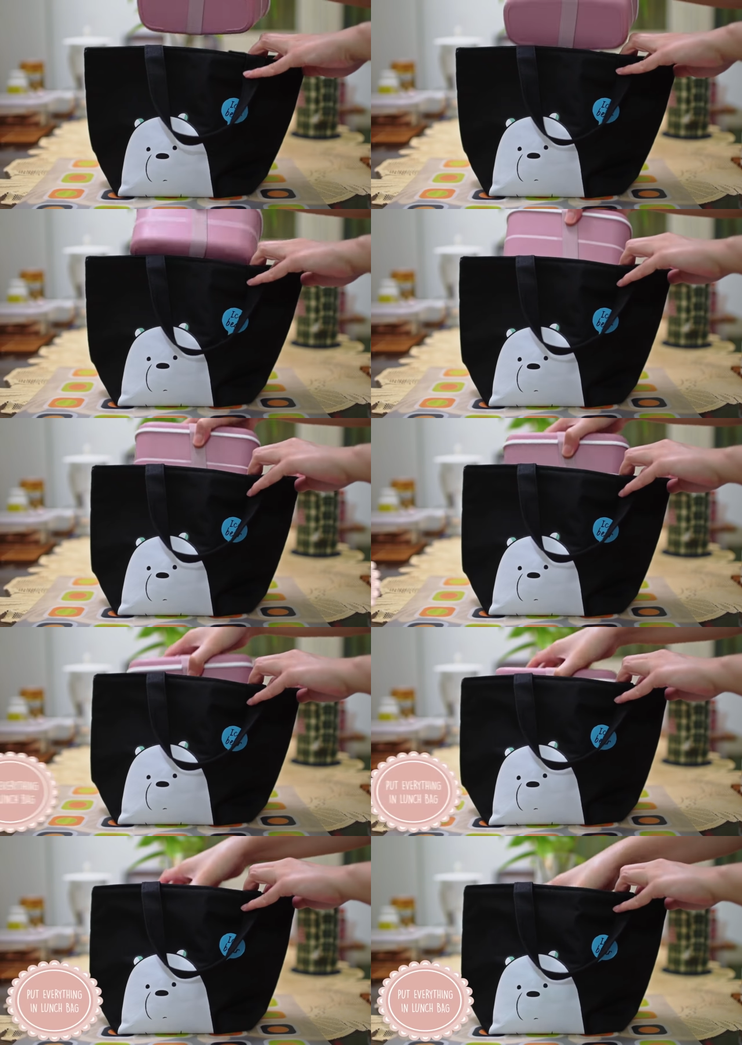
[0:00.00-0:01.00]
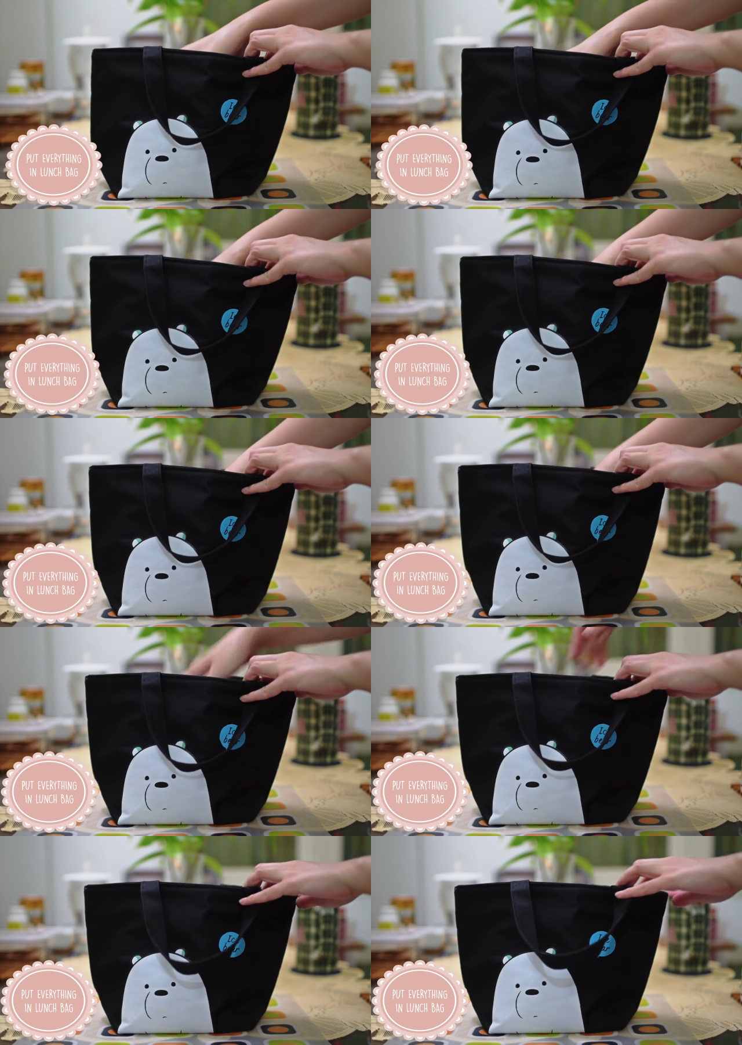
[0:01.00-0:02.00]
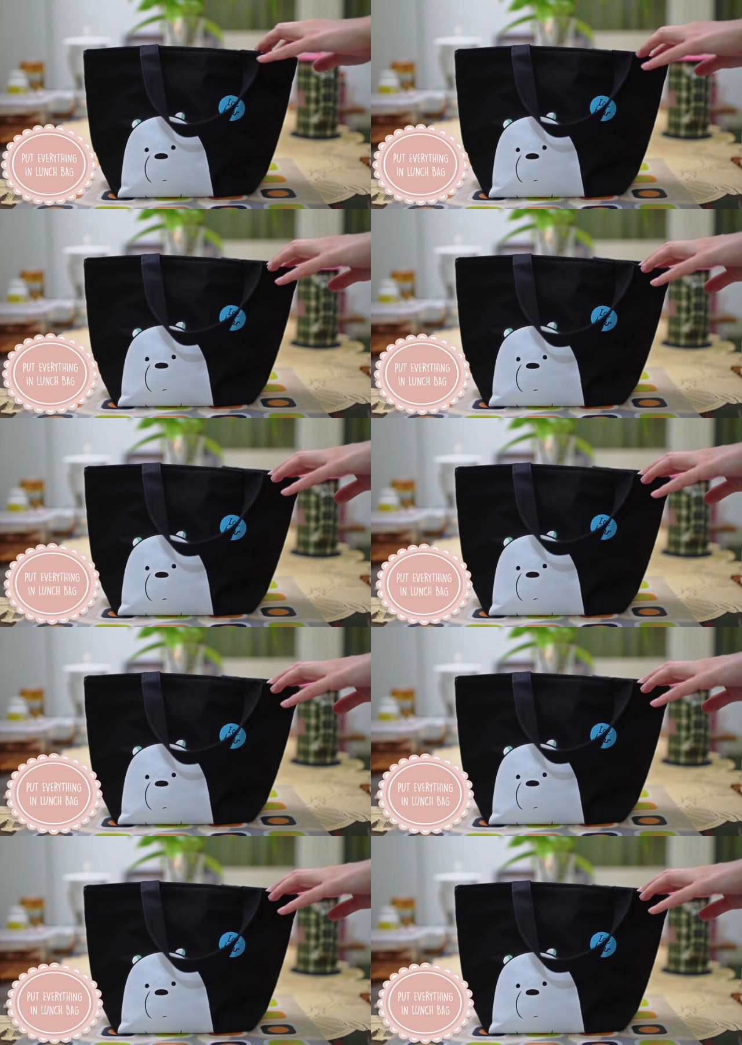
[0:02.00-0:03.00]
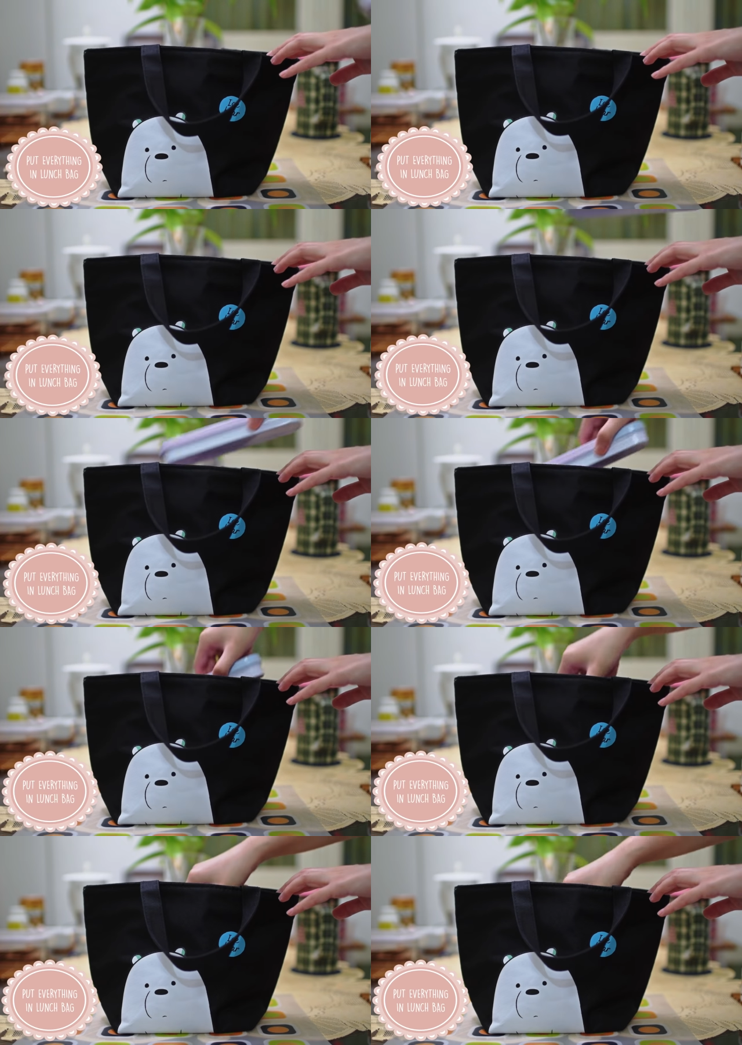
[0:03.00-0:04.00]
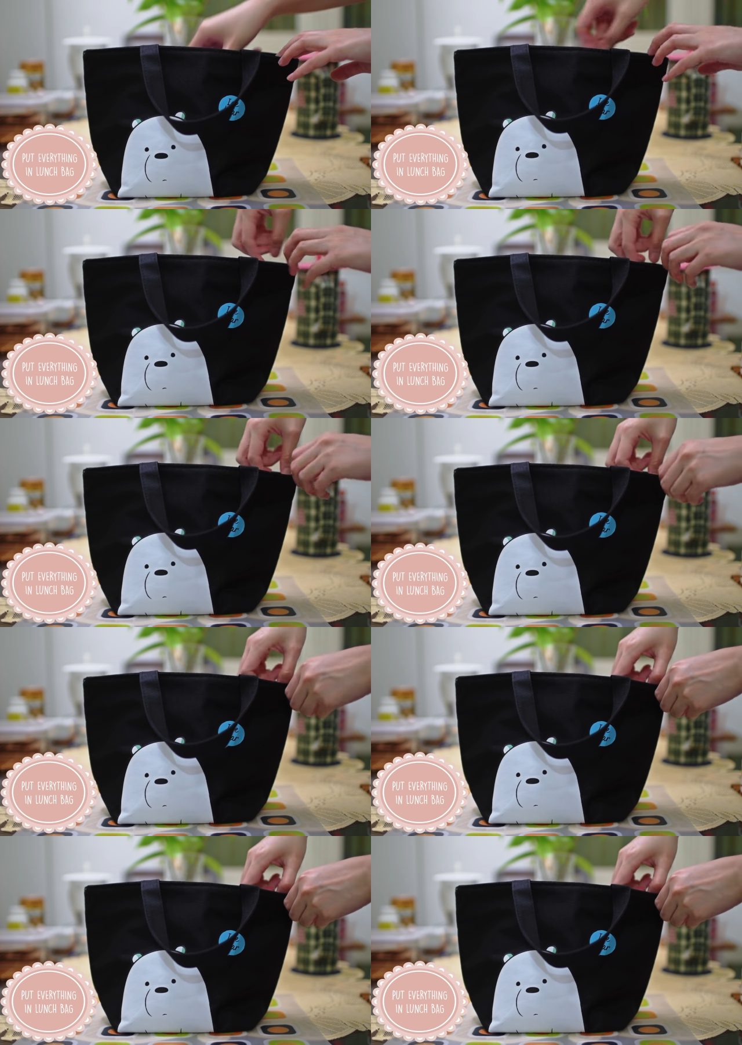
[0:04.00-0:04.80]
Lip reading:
(no speaker visible)